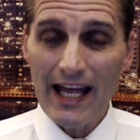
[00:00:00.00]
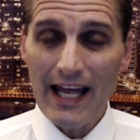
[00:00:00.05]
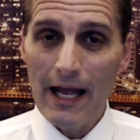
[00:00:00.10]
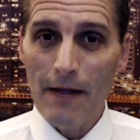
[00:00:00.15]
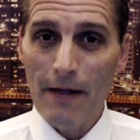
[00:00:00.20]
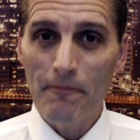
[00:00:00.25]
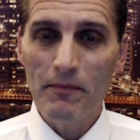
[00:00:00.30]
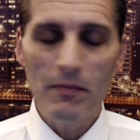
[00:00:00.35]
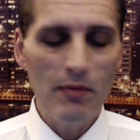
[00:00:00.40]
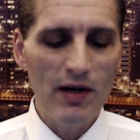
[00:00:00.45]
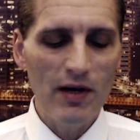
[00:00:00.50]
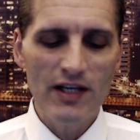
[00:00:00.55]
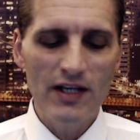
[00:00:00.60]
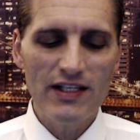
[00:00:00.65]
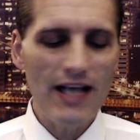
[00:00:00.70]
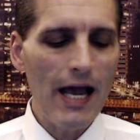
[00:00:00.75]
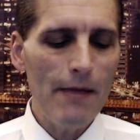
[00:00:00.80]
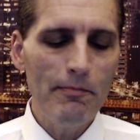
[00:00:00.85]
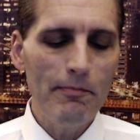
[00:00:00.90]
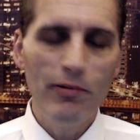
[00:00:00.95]
because I
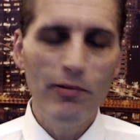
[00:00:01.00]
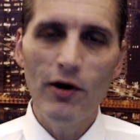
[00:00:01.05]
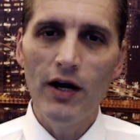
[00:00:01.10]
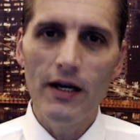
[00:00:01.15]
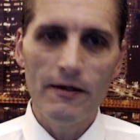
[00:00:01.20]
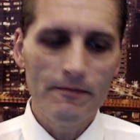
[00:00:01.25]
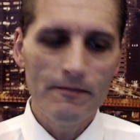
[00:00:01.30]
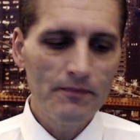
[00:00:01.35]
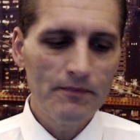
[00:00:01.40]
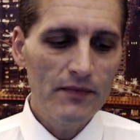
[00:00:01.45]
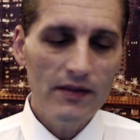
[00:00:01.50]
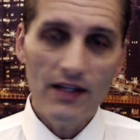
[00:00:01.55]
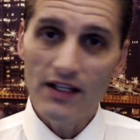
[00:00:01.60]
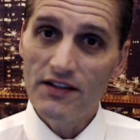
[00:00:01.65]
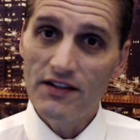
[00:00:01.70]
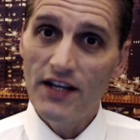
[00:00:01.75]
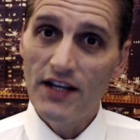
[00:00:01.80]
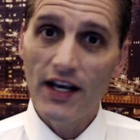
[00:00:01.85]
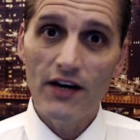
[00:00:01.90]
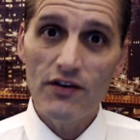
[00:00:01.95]
put the
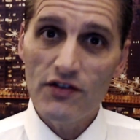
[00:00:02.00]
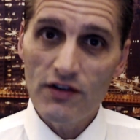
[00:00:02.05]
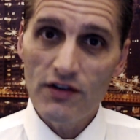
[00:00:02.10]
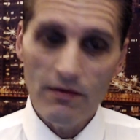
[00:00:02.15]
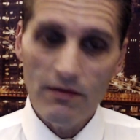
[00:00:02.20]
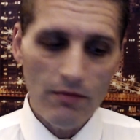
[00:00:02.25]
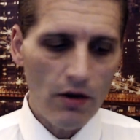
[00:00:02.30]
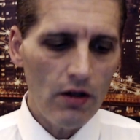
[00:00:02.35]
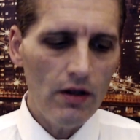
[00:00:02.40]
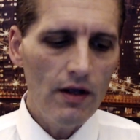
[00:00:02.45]
ticker symbol,